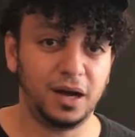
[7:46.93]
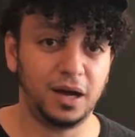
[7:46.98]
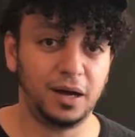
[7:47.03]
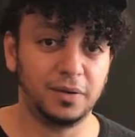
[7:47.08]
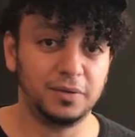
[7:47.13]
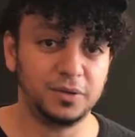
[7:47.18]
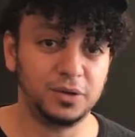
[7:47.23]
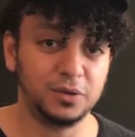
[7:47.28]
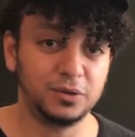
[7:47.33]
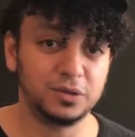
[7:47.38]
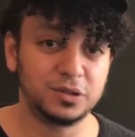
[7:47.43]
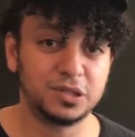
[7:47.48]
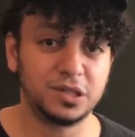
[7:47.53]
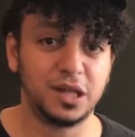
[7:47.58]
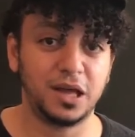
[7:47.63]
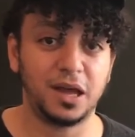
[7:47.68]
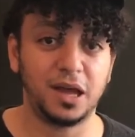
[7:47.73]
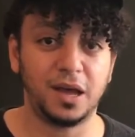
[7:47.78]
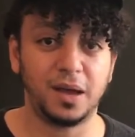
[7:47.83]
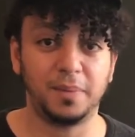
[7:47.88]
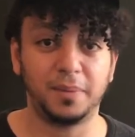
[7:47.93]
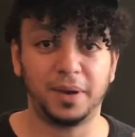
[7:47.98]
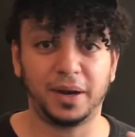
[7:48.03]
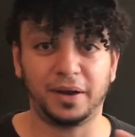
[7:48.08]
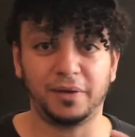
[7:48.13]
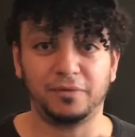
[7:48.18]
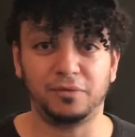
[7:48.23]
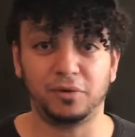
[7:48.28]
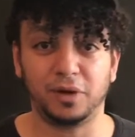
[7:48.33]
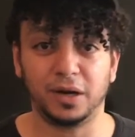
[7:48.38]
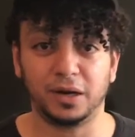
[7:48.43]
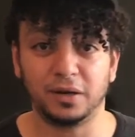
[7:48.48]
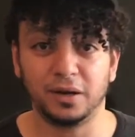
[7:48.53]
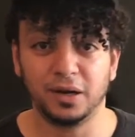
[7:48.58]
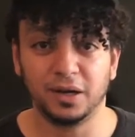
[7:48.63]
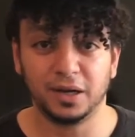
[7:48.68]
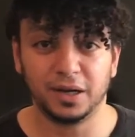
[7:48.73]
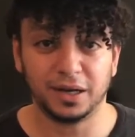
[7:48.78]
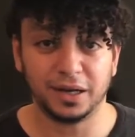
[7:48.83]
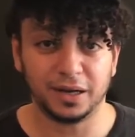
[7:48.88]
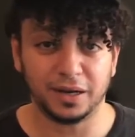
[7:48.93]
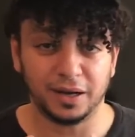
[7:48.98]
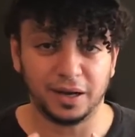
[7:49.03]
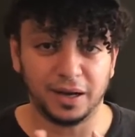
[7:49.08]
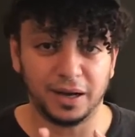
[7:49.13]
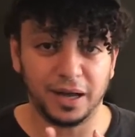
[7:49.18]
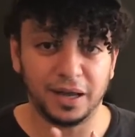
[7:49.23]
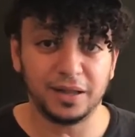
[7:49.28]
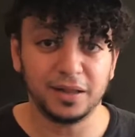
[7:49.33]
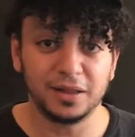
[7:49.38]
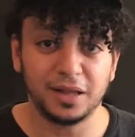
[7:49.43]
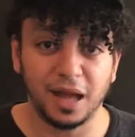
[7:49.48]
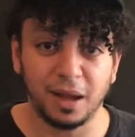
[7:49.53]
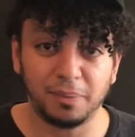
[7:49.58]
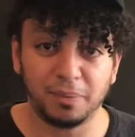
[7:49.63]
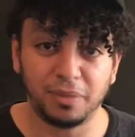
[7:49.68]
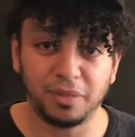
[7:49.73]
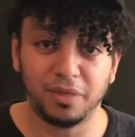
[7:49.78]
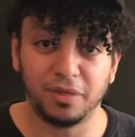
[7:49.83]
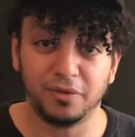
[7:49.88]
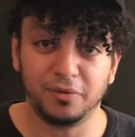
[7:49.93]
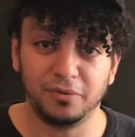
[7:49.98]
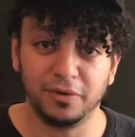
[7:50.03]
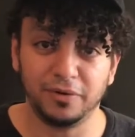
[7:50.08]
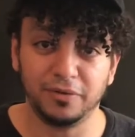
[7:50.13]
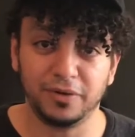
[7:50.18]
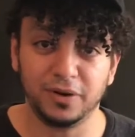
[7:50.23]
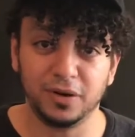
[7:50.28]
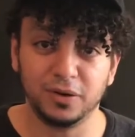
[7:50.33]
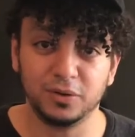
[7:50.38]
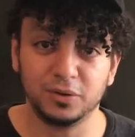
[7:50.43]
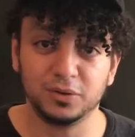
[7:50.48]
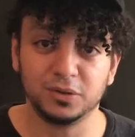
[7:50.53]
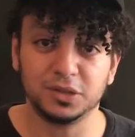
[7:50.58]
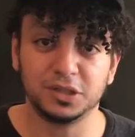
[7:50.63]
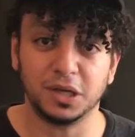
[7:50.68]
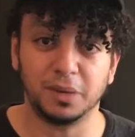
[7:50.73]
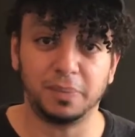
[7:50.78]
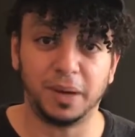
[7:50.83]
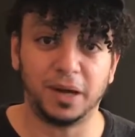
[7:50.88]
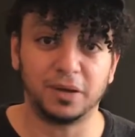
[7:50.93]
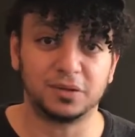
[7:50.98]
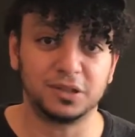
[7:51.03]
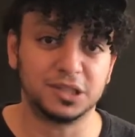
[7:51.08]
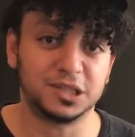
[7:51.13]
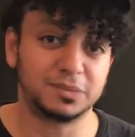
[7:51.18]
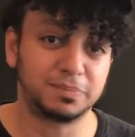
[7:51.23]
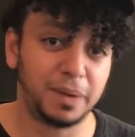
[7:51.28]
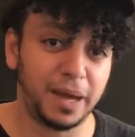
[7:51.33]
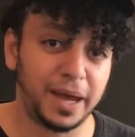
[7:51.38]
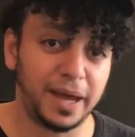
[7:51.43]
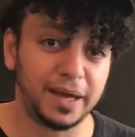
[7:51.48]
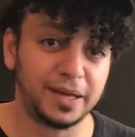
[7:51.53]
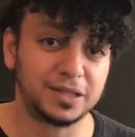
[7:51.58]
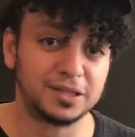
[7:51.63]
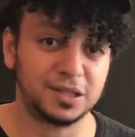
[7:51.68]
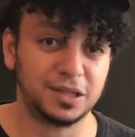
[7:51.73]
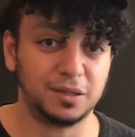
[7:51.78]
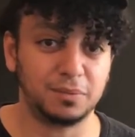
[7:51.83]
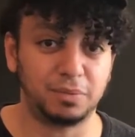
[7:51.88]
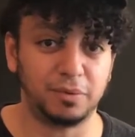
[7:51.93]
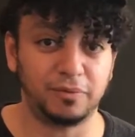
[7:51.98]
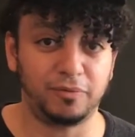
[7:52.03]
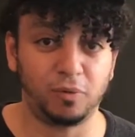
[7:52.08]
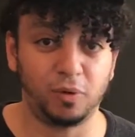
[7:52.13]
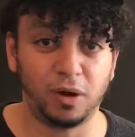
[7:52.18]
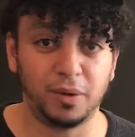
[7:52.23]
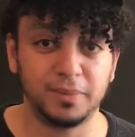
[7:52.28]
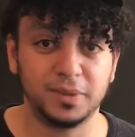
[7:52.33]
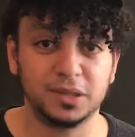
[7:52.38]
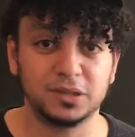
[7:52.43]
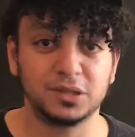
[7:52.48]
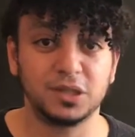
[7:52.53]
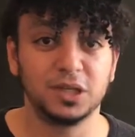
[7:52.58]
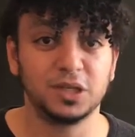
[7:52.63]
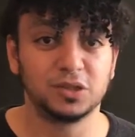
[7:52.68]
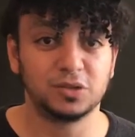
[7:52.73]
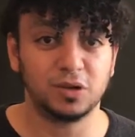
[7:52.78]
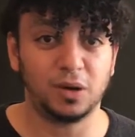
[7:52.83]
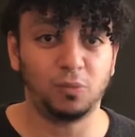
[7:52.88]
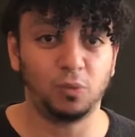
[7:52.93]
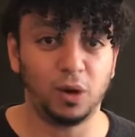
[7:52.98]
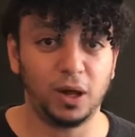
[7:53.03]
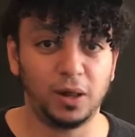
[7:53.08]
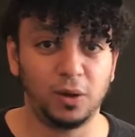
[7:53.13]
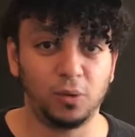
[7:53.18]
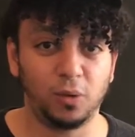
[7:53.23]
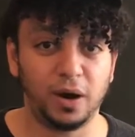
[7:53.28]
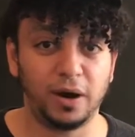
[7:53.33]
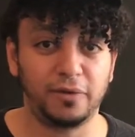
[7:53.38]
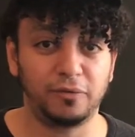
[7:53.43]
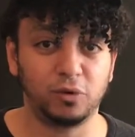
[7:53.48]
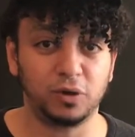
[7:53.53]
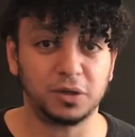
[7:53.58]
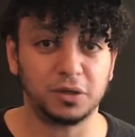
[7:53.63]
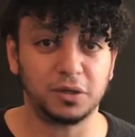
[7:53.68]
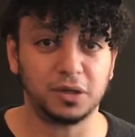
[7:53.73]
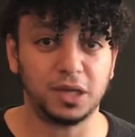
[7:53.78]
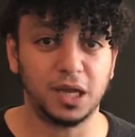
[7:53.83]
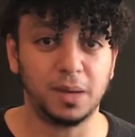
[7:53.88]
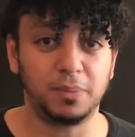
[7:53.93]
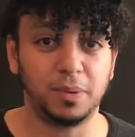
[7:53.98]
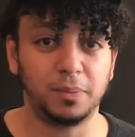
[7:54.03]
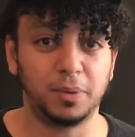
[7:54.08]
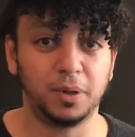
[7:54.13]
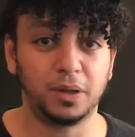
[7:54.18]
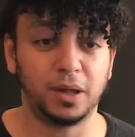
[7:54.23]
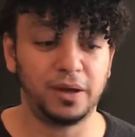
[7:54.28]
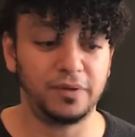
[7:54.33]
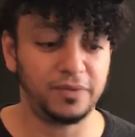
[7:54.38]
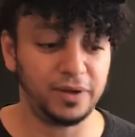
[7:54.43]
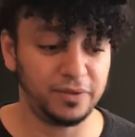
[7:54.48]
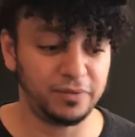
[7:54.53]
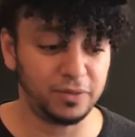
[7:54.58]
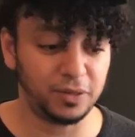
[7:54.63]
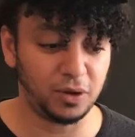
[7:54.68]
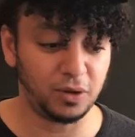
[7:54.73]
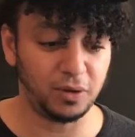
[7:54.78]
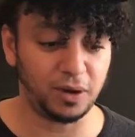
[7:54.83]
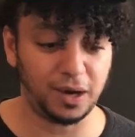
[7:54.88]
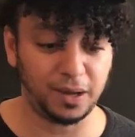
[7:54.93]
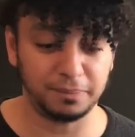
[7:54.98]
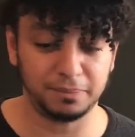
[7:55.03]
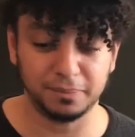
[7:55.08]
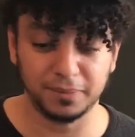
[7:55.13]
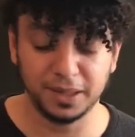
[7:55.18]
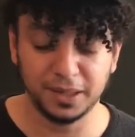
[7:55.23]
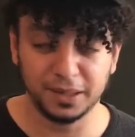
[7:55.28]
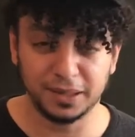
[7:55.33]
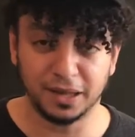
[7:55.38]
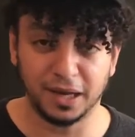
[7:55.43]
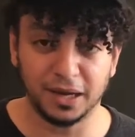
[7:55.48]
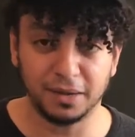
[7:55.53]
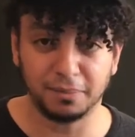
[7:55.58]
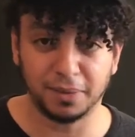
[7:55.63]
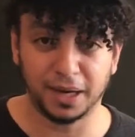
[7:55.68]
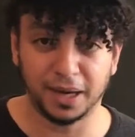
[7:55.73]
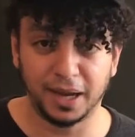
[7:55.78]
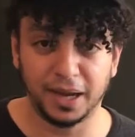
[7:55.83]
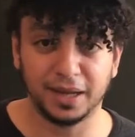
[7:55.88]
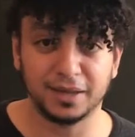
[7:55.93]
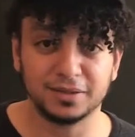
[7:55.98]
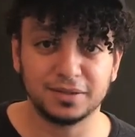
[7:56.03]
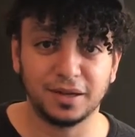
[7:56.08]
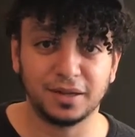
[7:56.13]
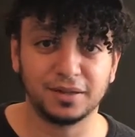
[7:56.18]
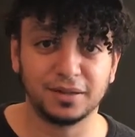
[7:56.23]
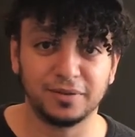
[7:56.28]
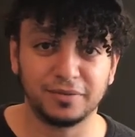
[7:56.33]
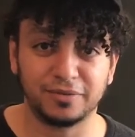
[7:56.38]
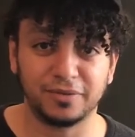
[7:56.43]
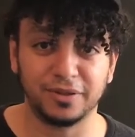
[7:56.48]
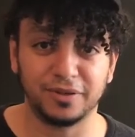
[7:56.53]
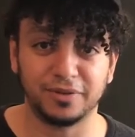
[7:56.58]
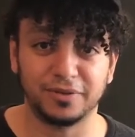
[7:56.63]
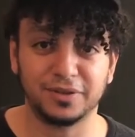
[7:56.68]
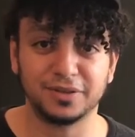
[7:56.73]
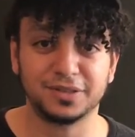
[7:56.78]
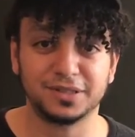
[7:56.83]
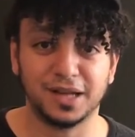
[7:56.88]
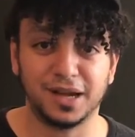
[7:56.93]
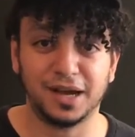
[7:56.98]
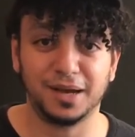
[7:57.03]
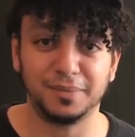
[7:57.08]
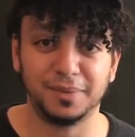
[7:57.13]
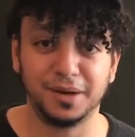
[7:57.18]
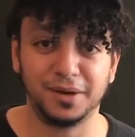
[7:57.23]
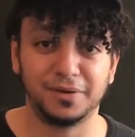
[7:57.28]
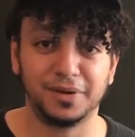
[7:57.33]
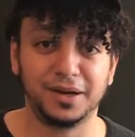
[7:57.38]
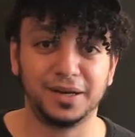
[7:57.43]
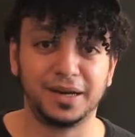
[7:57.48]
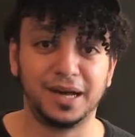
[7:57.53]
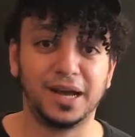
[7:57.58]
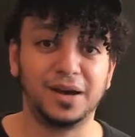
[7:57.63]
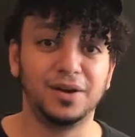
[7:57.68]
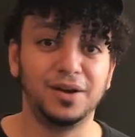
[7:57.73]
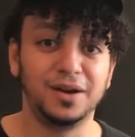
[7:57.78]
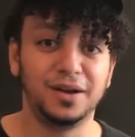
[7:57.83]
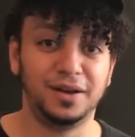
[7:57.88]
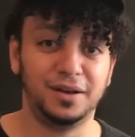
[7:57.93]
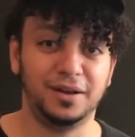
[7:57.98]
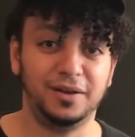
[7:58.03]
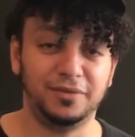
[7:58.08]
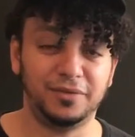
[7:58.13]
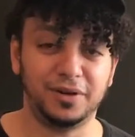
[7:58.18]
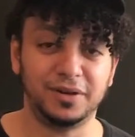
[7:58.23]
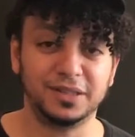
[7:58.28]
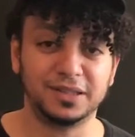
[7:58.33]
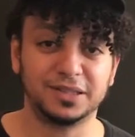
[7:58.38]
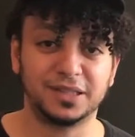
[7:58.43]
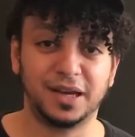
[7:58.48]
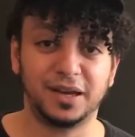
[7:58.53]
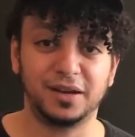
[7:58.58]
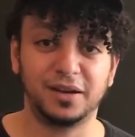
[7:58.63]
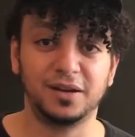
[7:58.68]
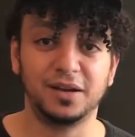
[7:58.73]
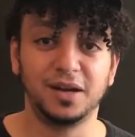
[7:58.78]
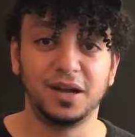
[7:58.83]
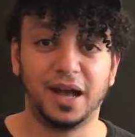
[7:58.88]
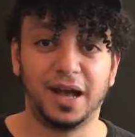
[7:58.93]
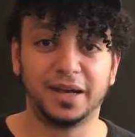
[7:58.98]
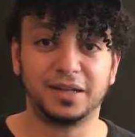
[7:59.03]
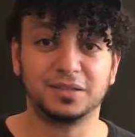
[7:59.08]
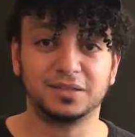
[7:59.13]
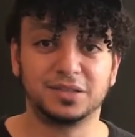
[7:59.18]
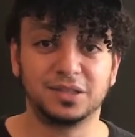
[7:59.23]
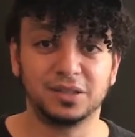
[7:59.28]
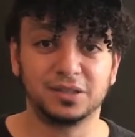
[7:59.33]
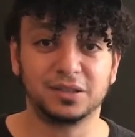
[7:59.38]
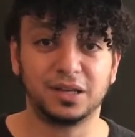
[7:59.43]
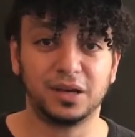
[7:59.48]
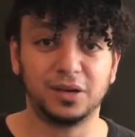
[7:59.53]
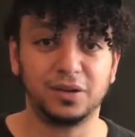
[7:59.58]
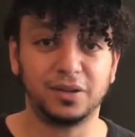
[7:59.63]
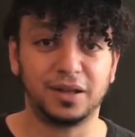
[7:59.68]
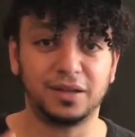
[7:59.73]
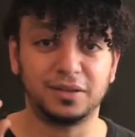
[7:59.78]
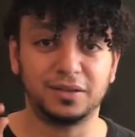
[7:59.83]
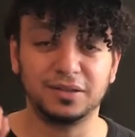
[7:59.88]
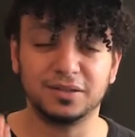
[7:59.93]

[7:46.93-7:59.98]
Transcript: used them and I've read in-depth reviews about the specs and the performance. So I'm well aware of what they're capable of, even though I'm getting my hands on them for the first time here right now and I'm very excited. I can still tell you that these